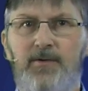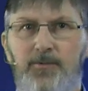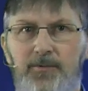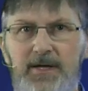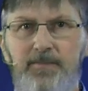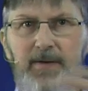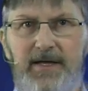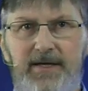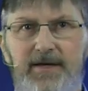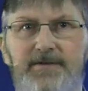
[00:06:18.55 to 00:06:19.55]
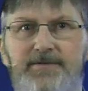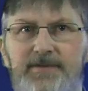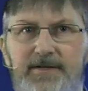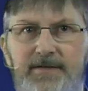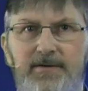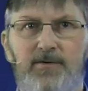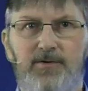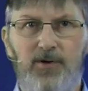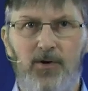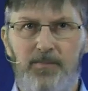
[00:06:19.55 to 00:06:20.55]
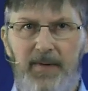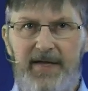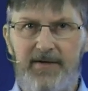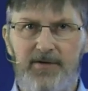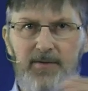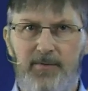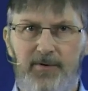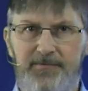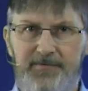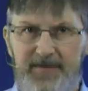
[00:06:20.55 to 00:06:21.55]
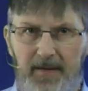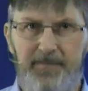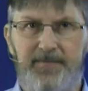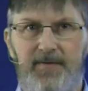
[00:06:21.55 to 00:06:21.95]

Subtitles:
replay a scene or go back a number of steps